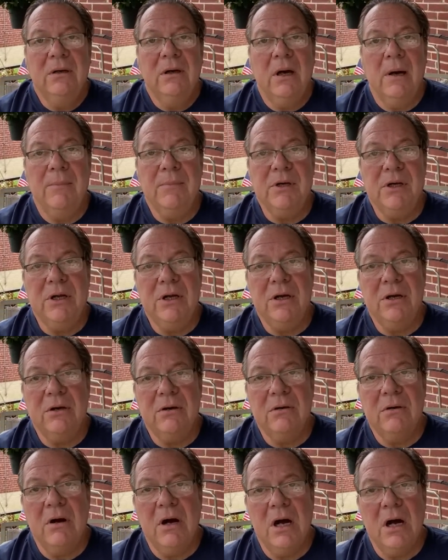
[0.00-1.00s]
I'm
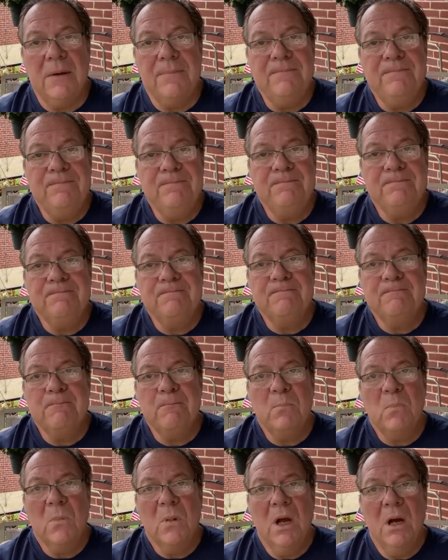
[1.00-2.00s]
near
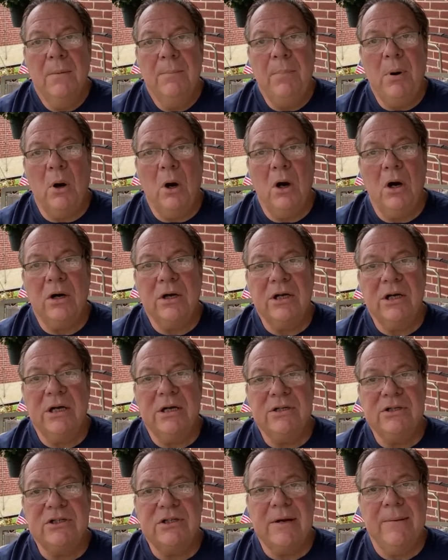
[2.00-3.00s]
Park
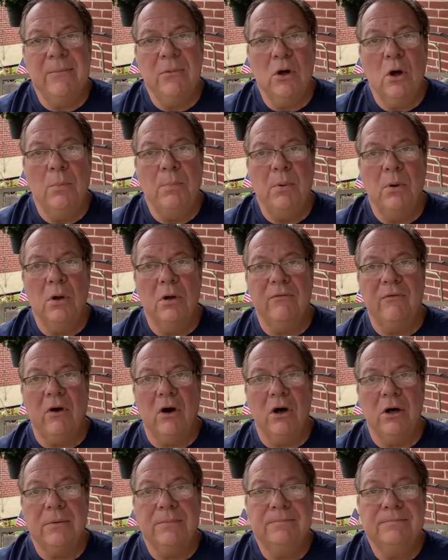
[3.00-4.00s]
and Seminole
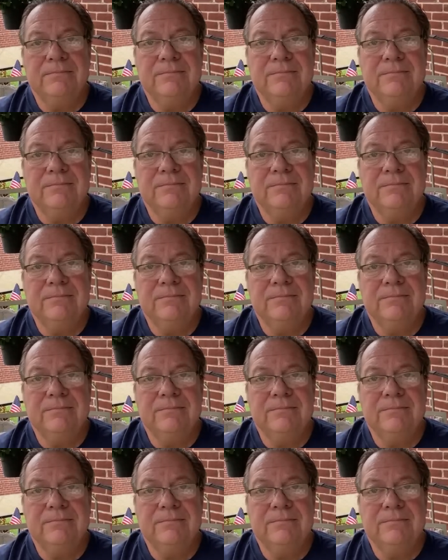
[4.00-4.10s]
Boulevard.